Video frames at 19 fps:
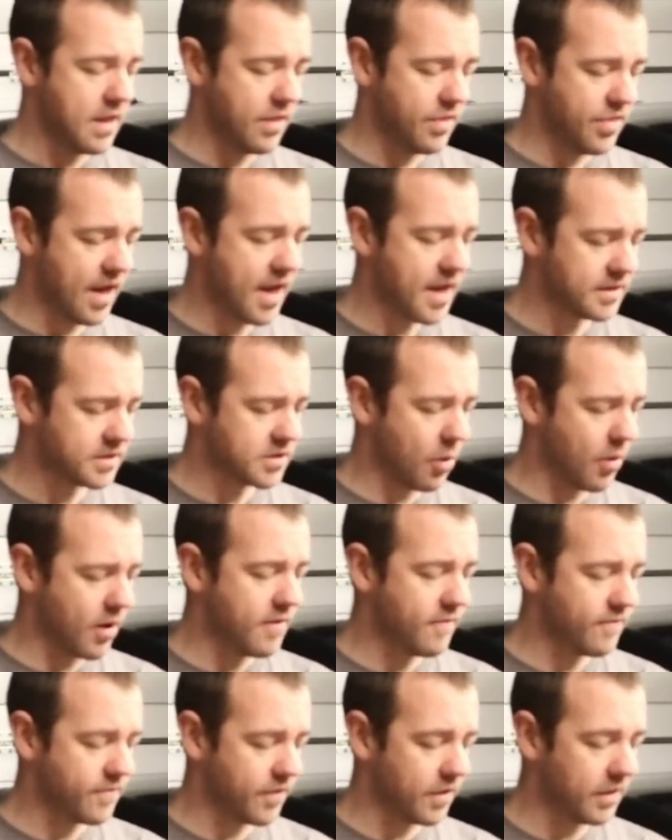That's
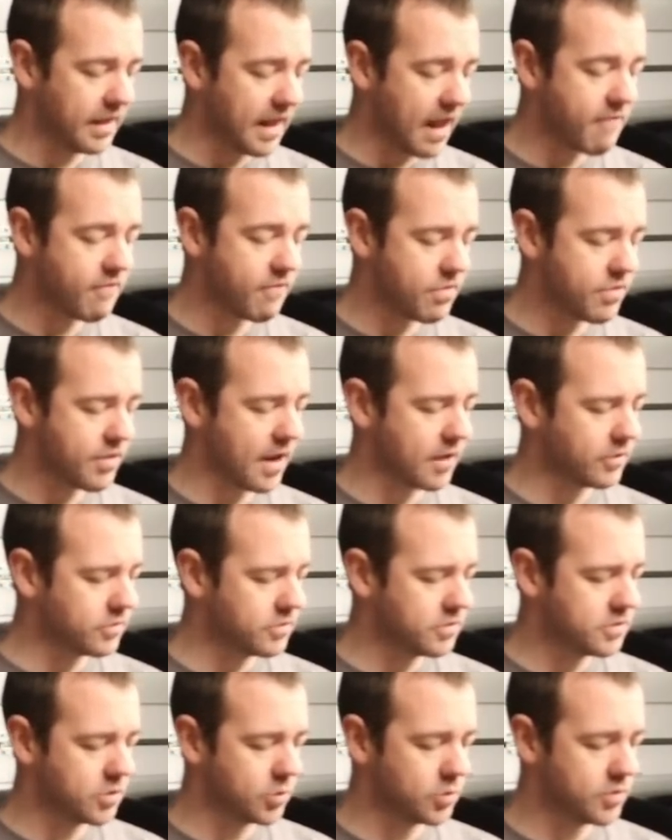going for
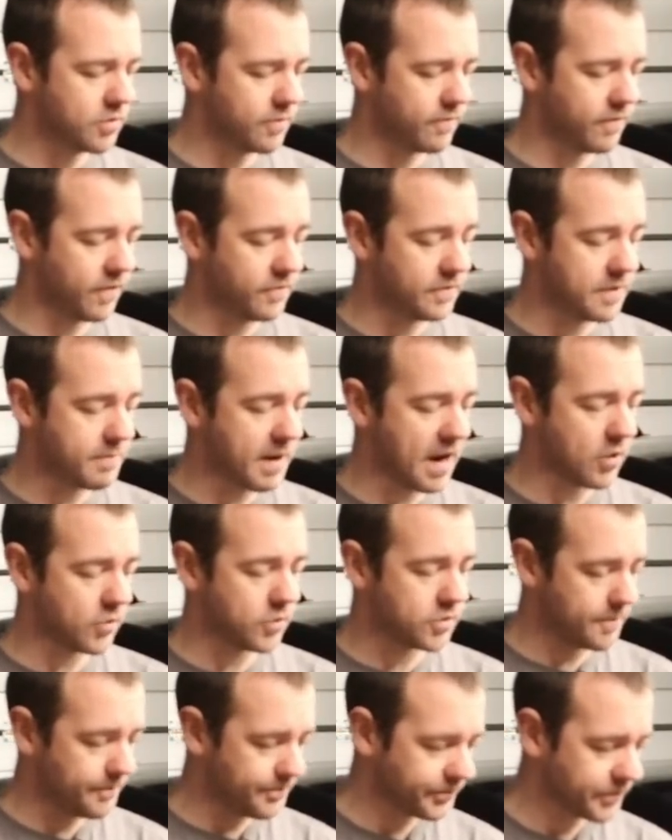
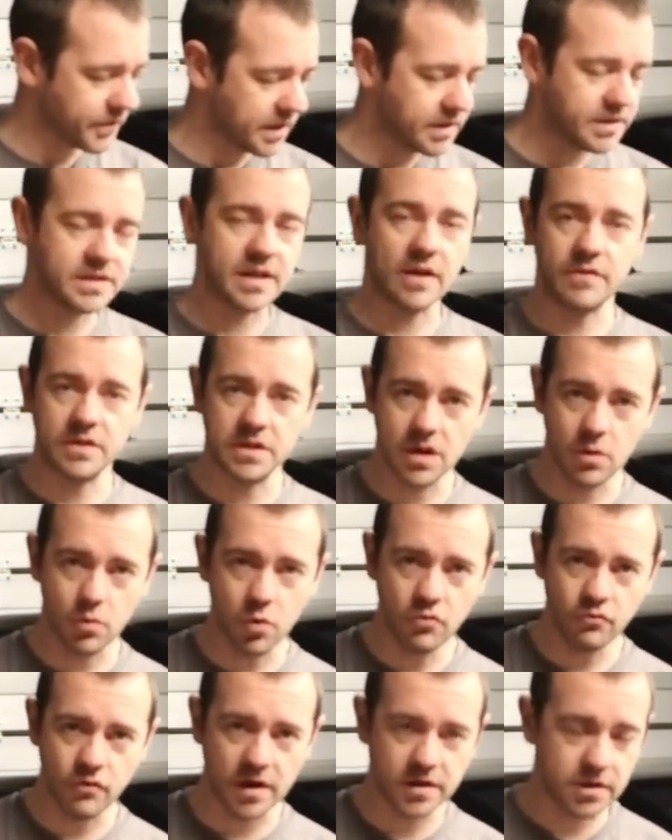£11,250,
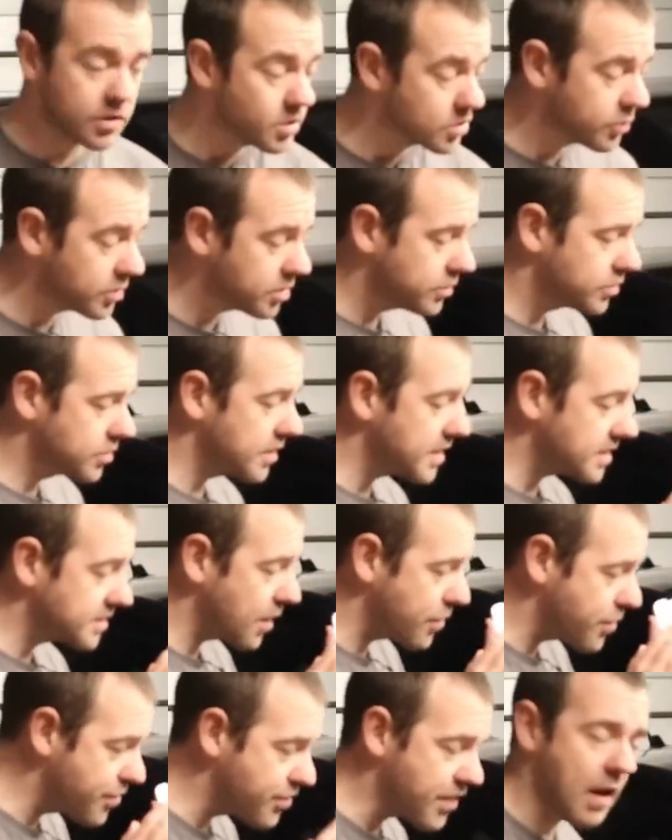71 reg. So that's
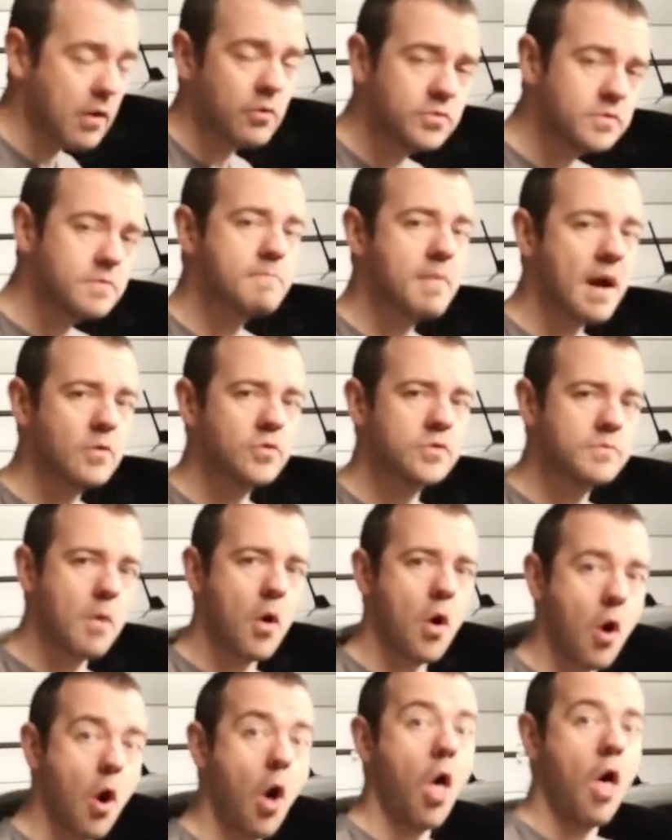£1,000
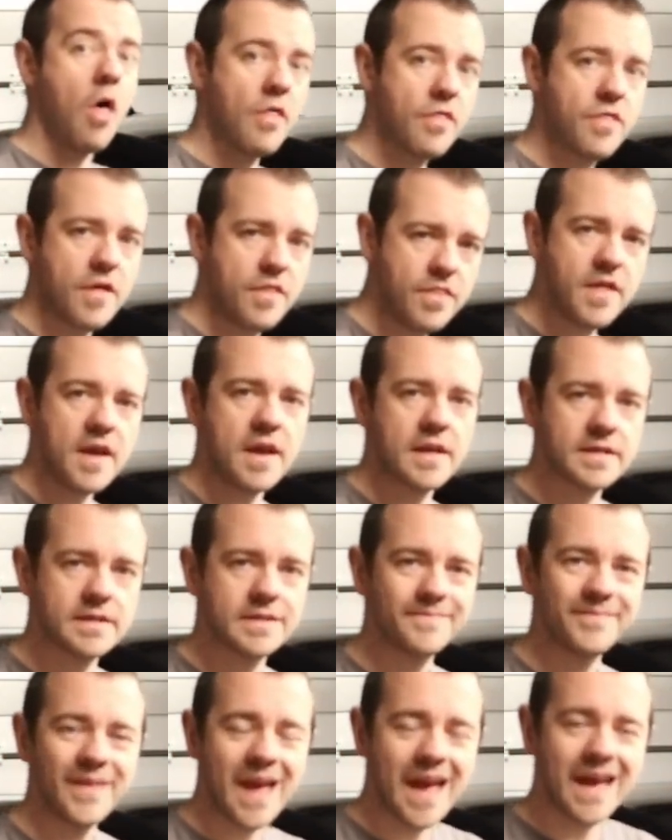more than
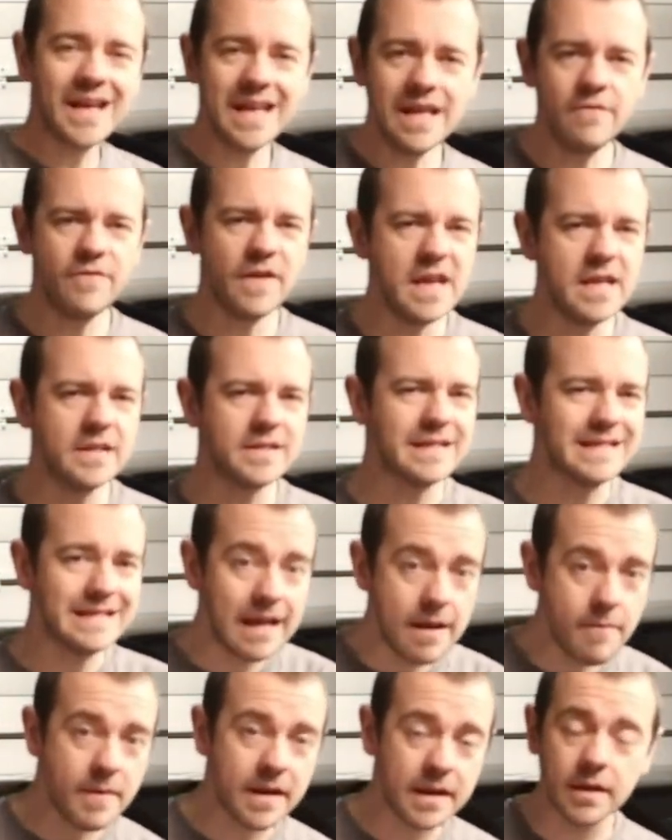this. And EVs are
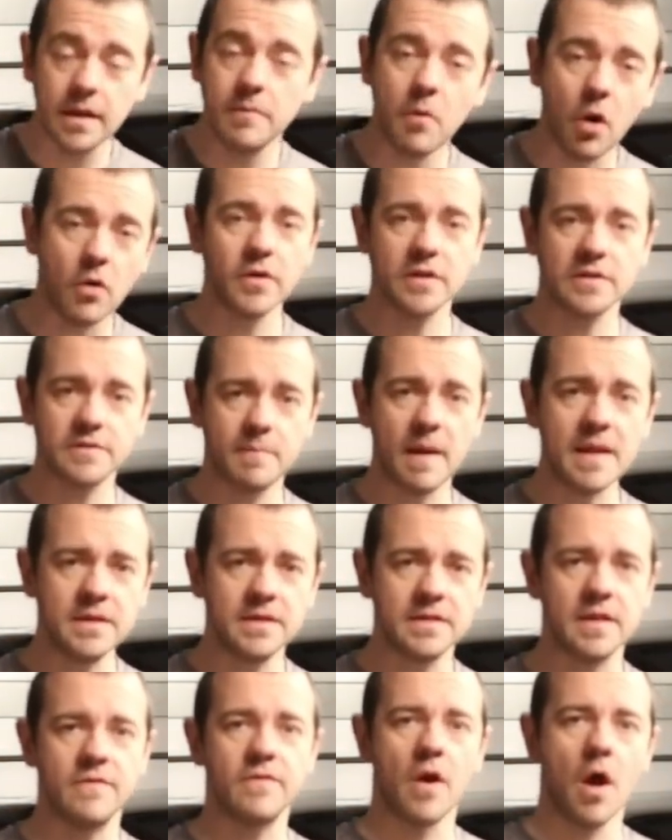typically more
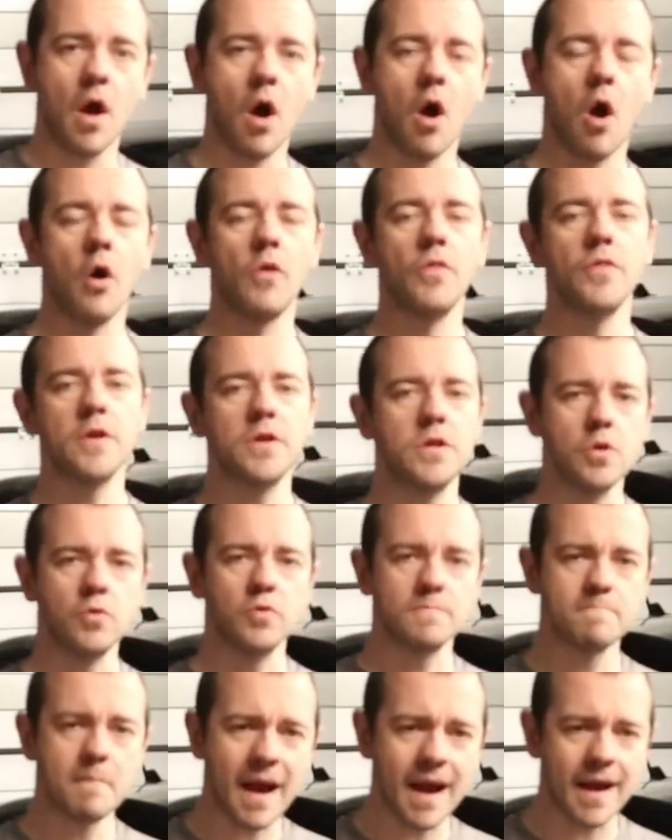expensive on the
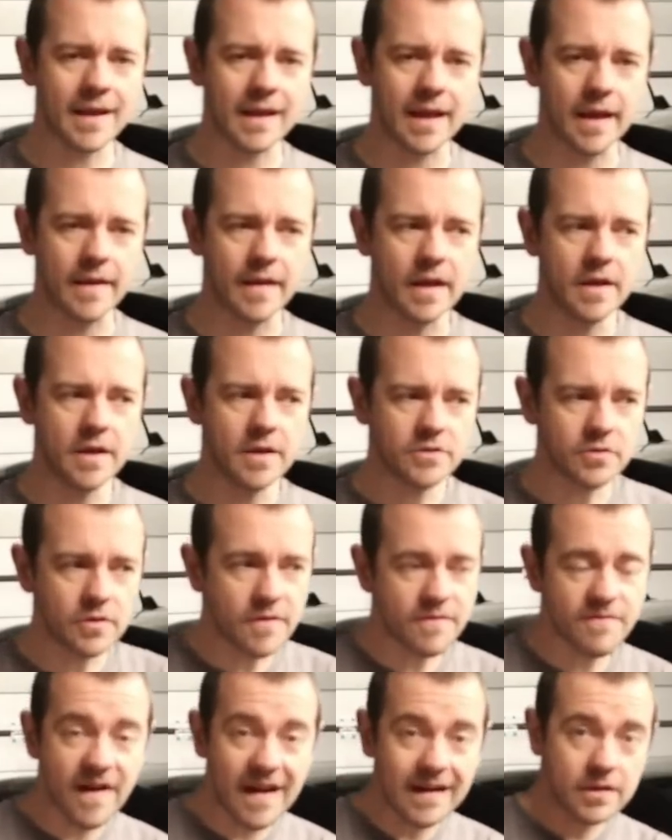used market. So
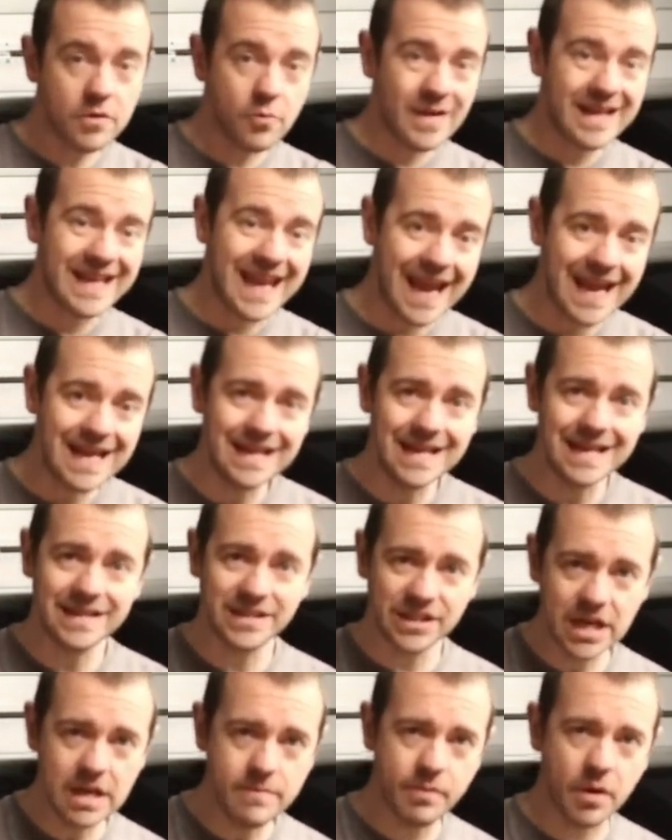the fact that we're getting it
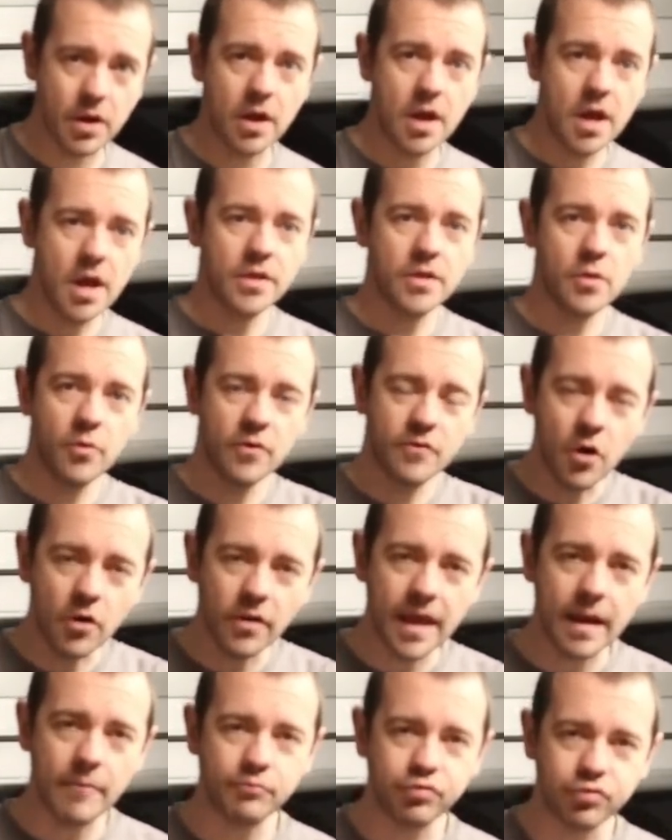cheaper, that we've got
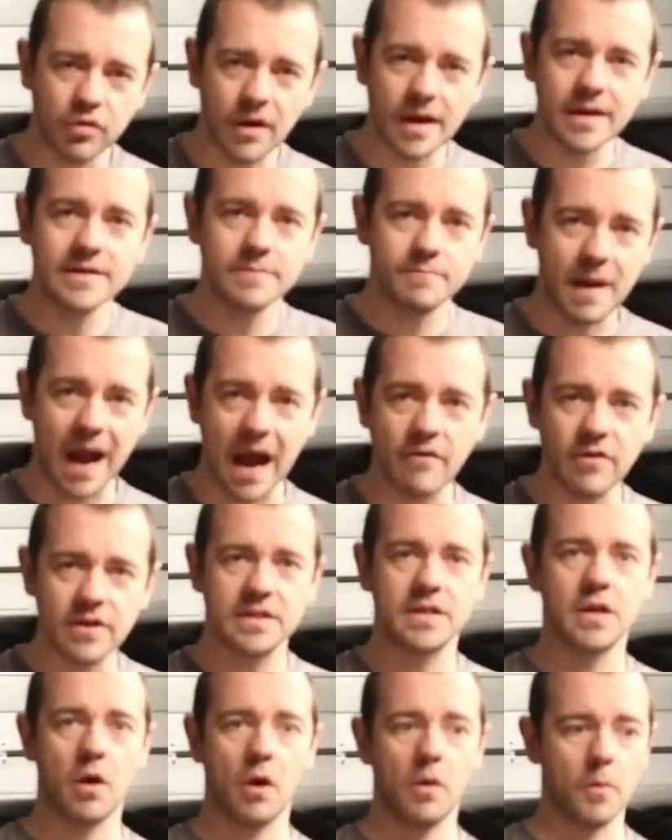that price
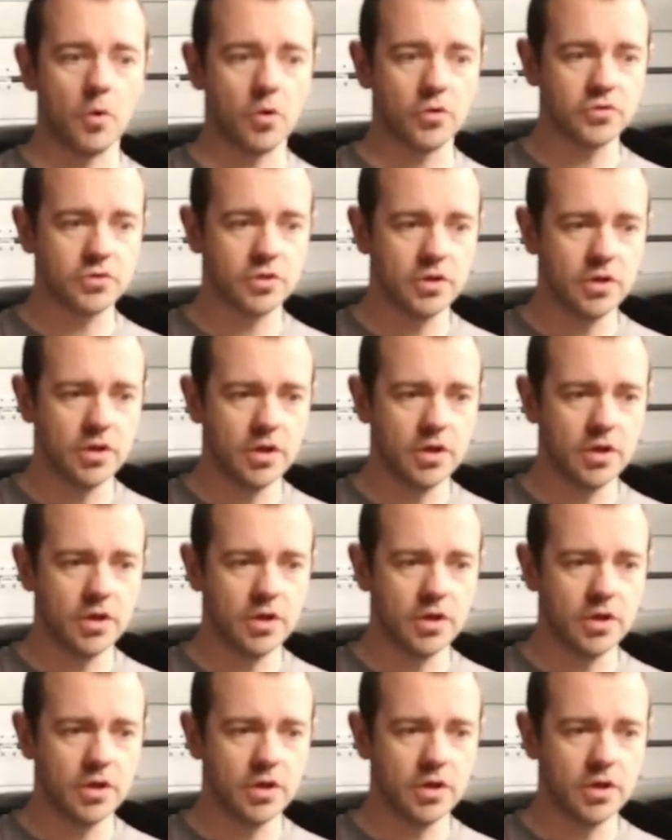parity almost,